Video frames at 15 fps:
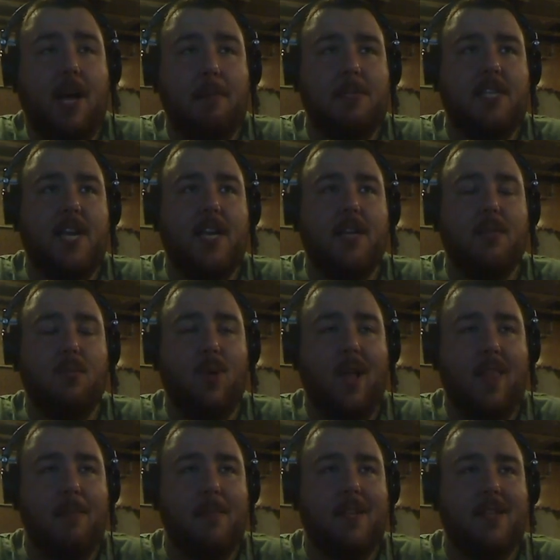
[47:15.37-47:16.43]
seed, one
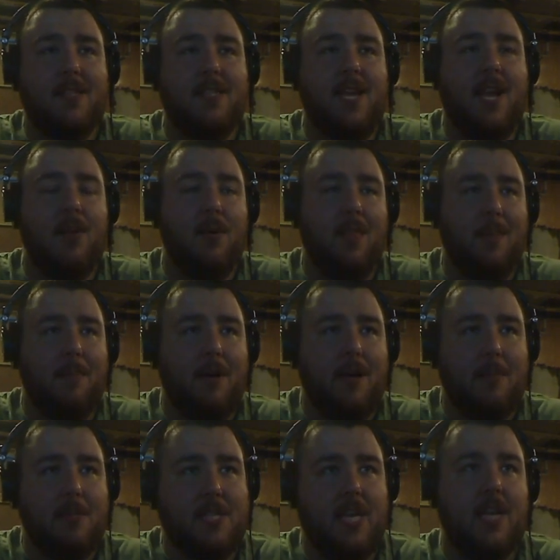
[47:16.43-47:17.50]
in the middle seed, and one in the
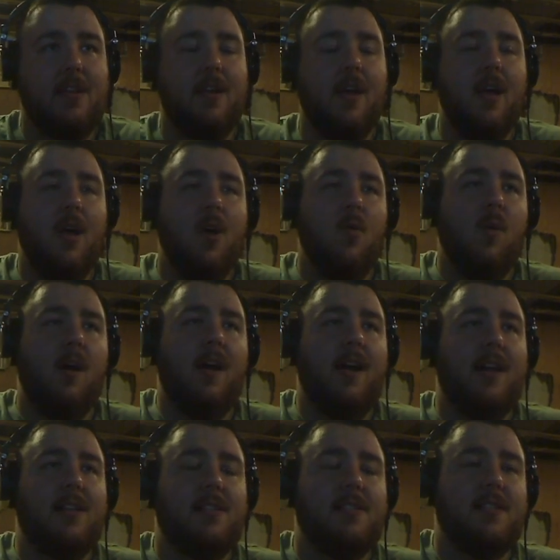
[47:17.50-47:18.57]
bottom seed.
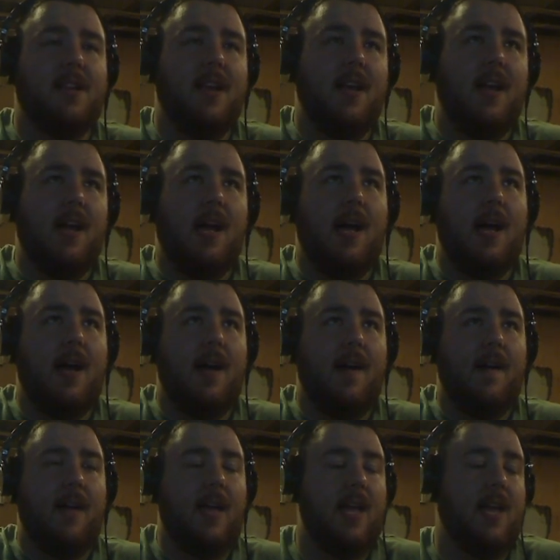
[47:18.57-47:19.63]
Whereas
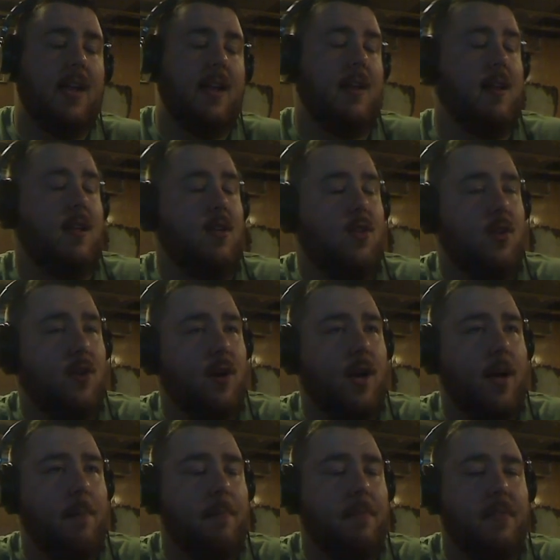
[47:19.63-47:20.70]
in
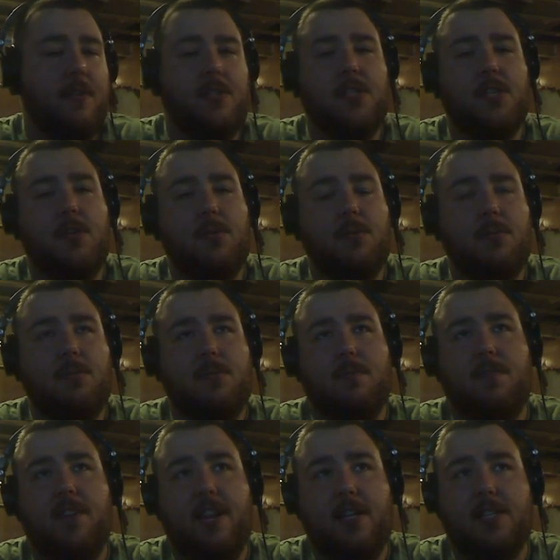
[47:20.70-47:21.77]
Europe, the 2
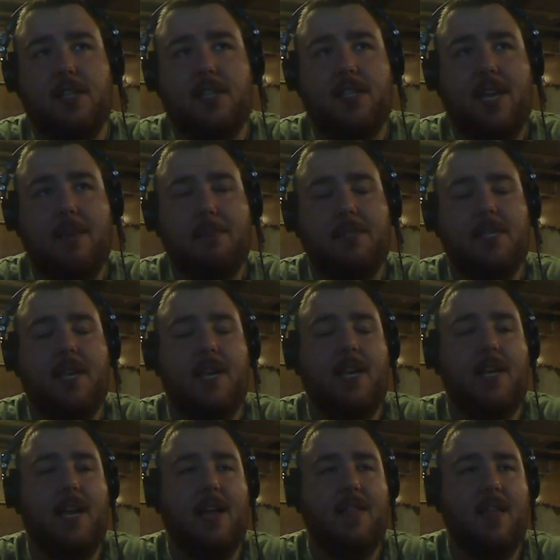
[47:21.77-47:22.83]
finish in the same
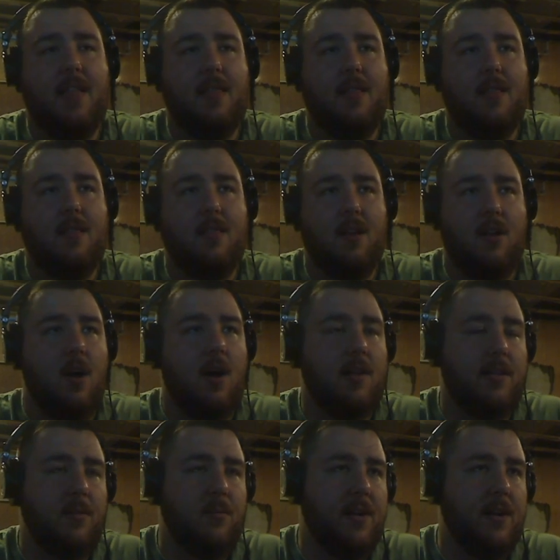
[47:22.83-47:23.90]
seed, and then the
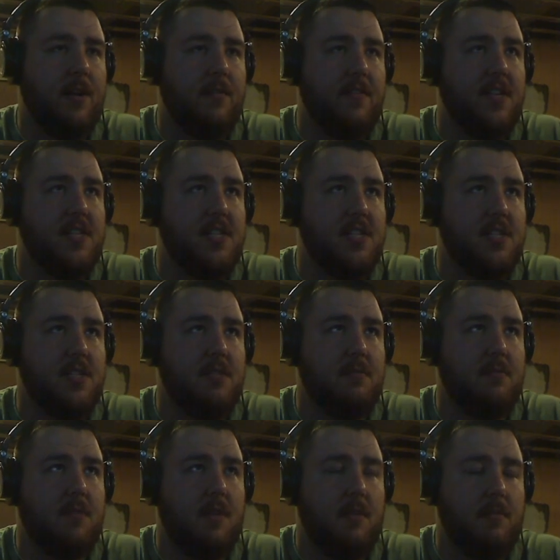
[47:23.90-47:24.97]
gauntlet winner finishes
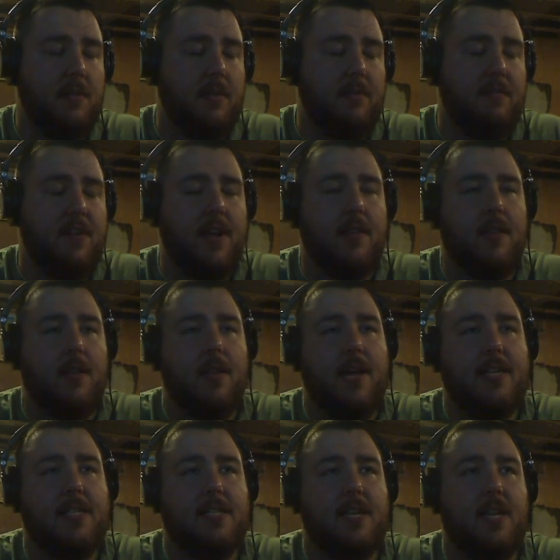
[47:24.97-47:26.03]
the
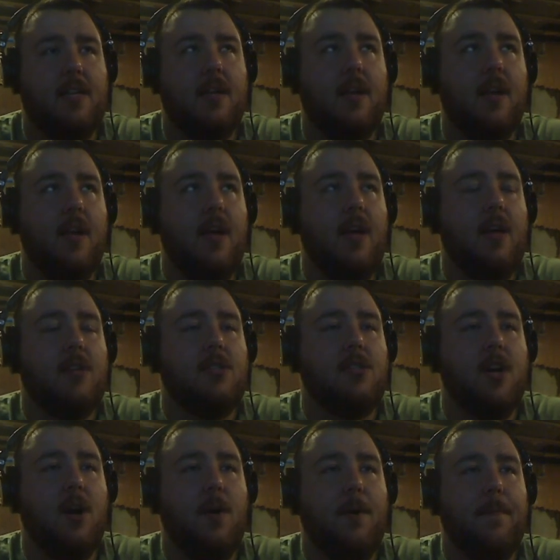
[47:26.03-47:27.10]
last seed.
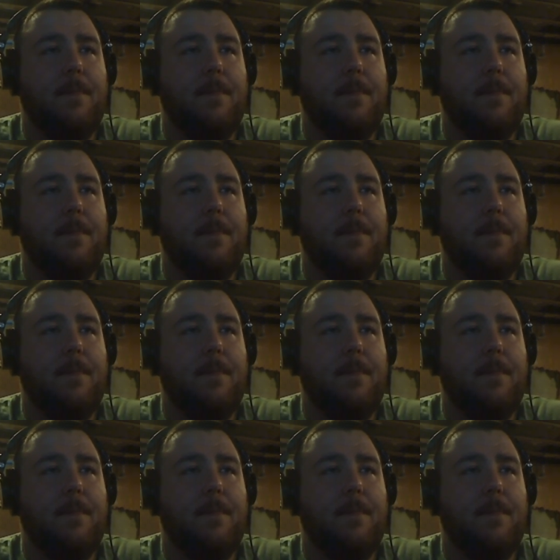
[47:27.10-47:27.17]
So